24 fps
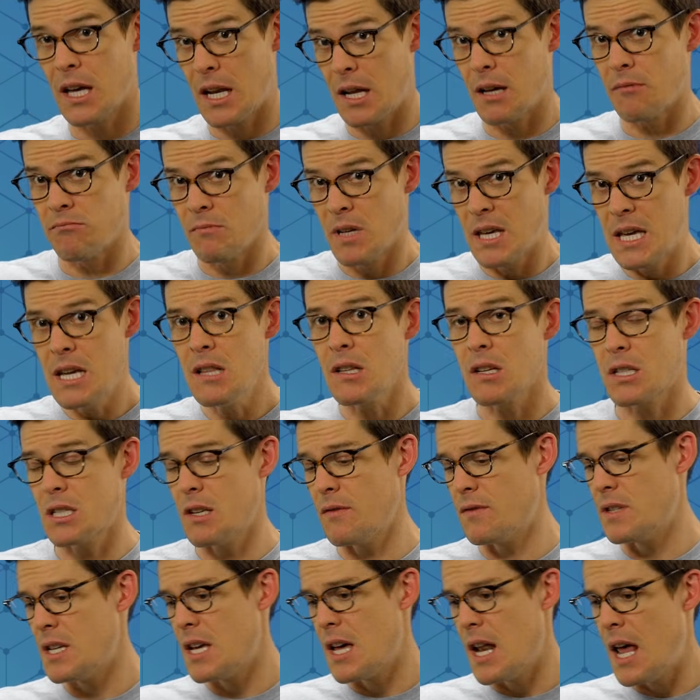at a helix
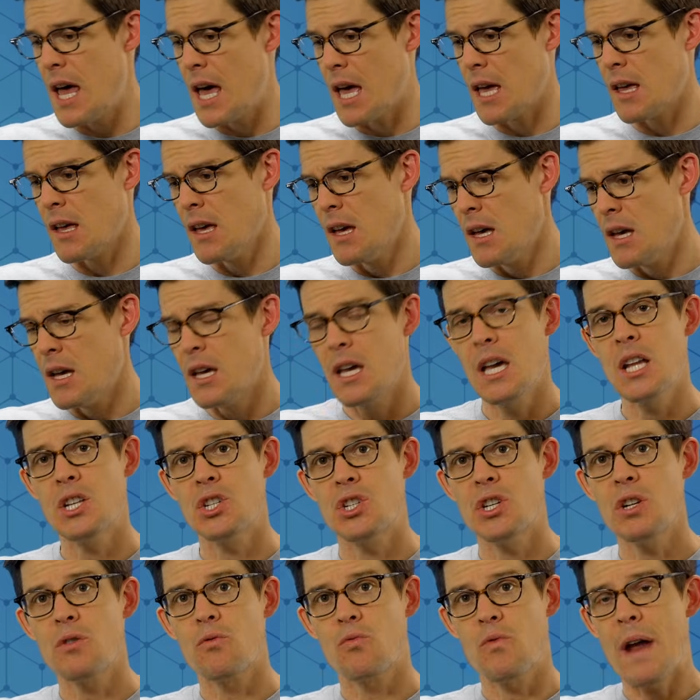of D N A, it
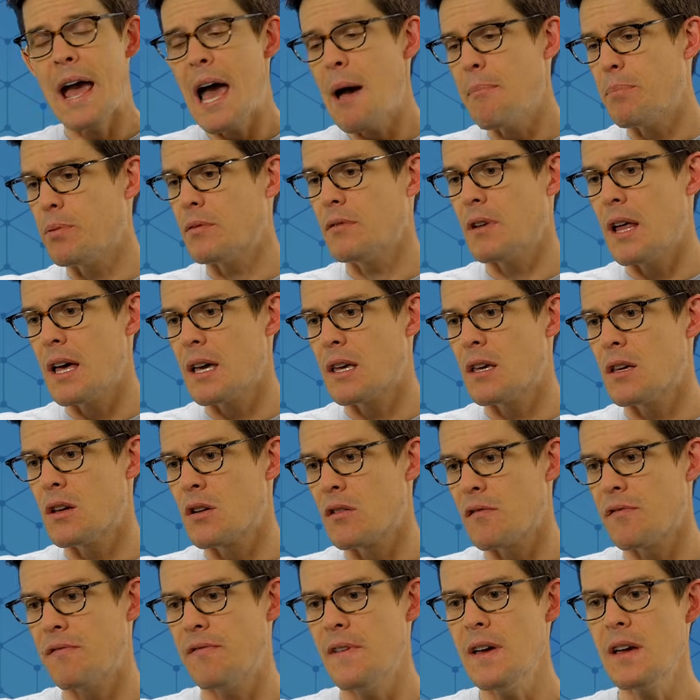should wrap like
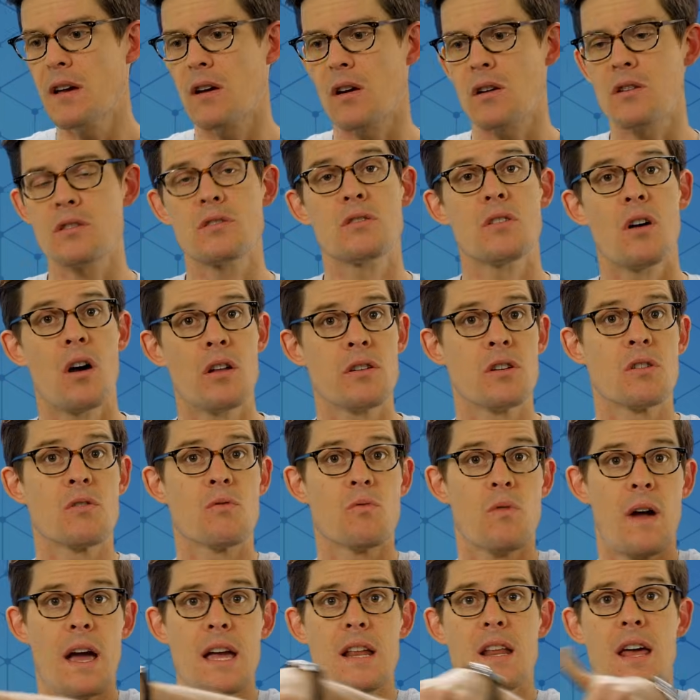your fingers on
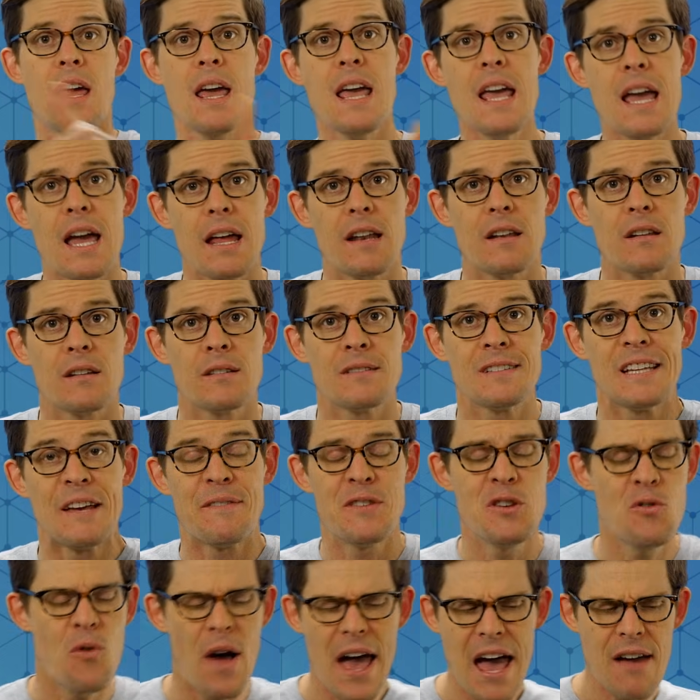your right hand.
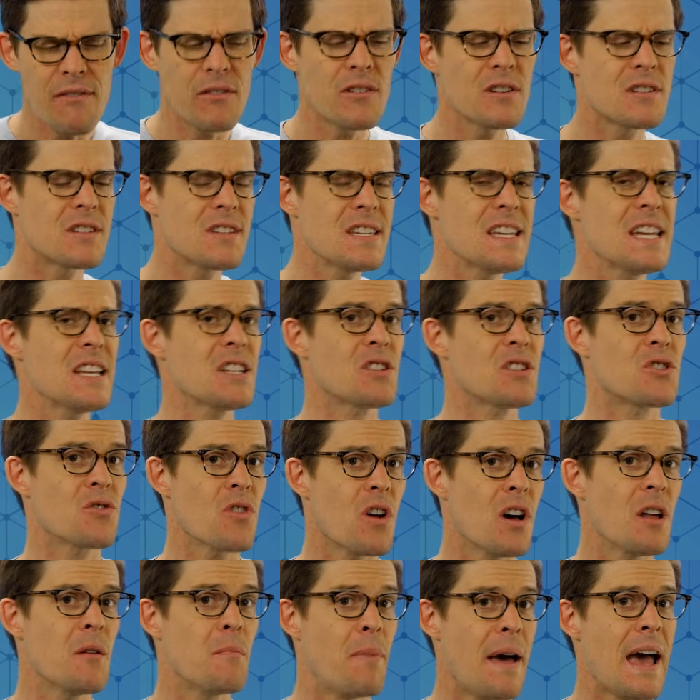If you ever see it
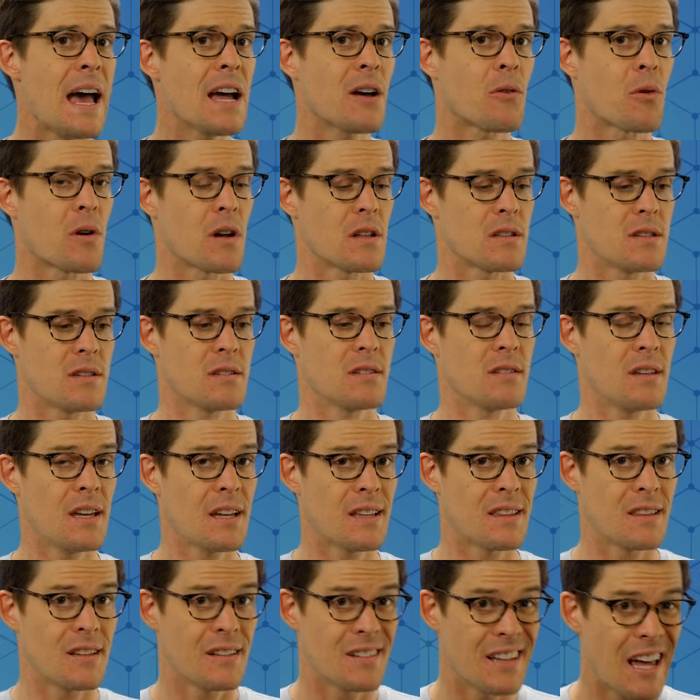drawn backwards,
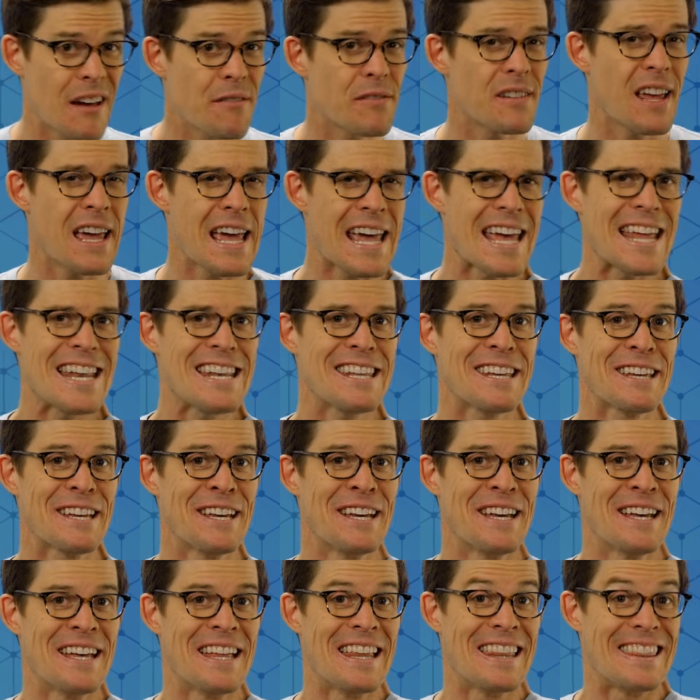like the left hand,
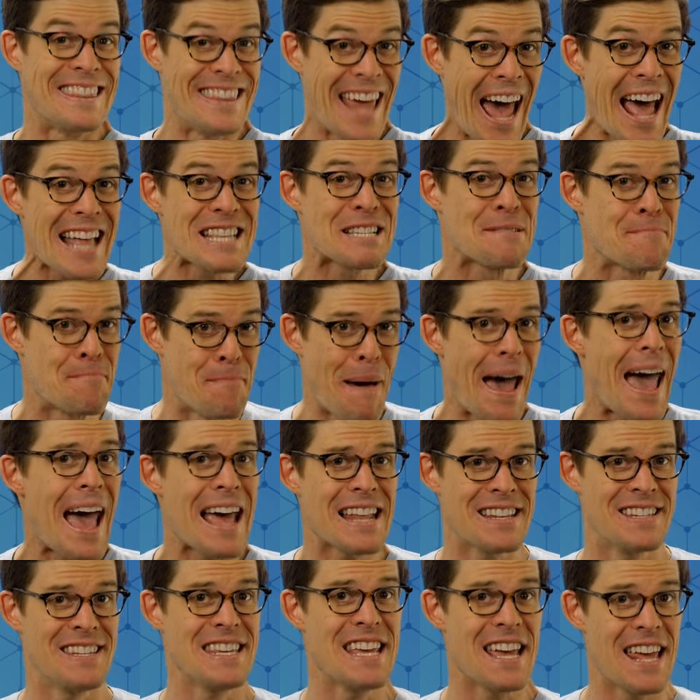that's
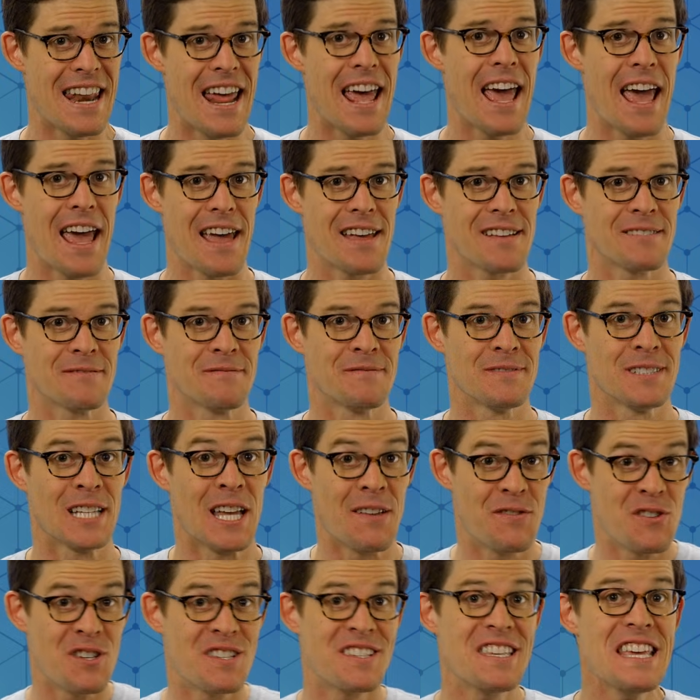bad D N A.
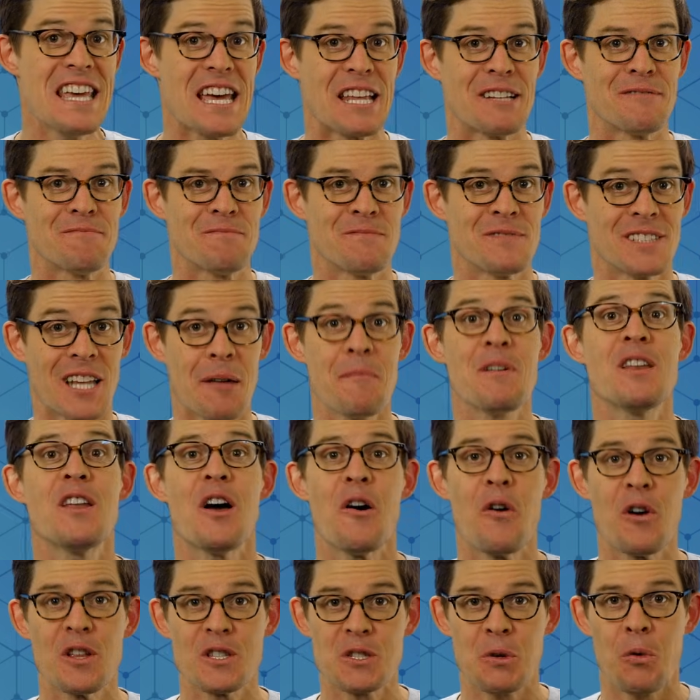If you see it, let me
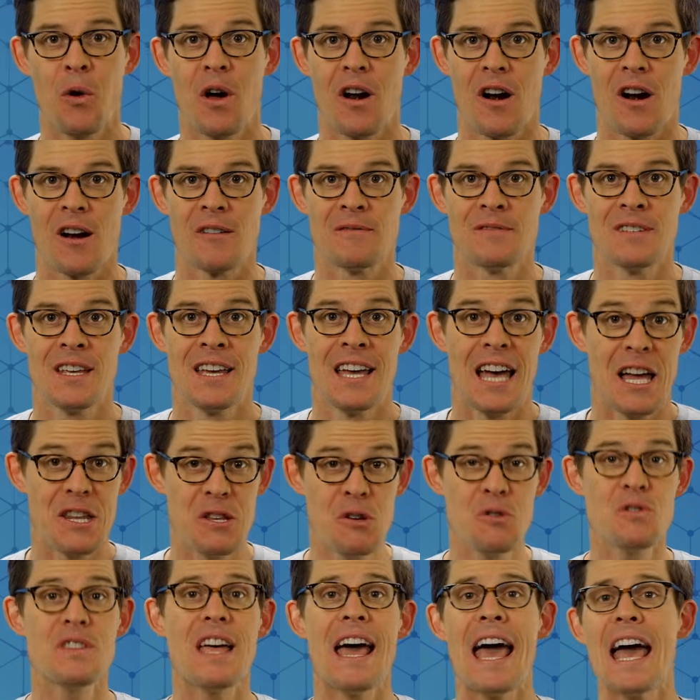know on Twitter and
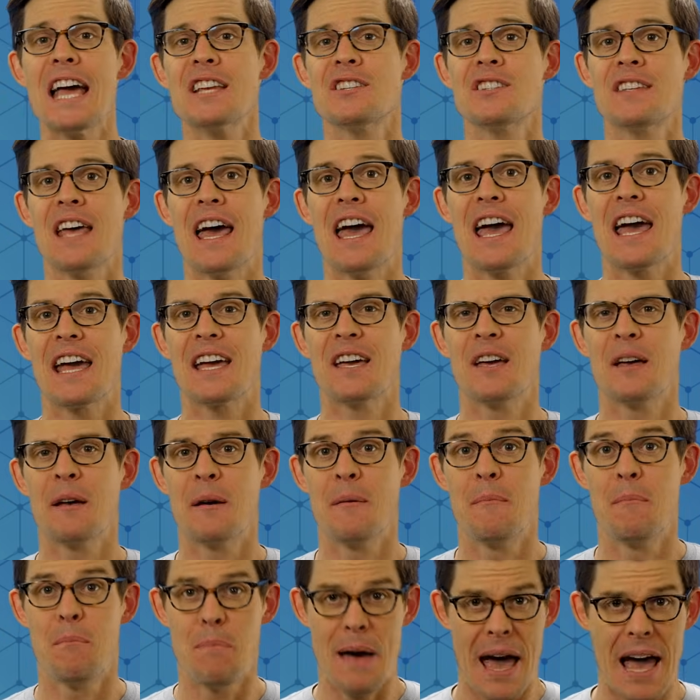use the hashtag
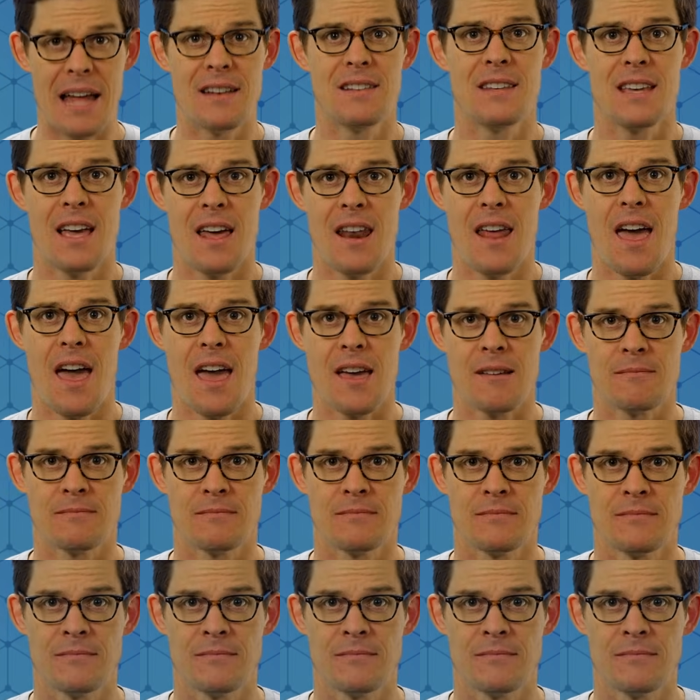bad D N A.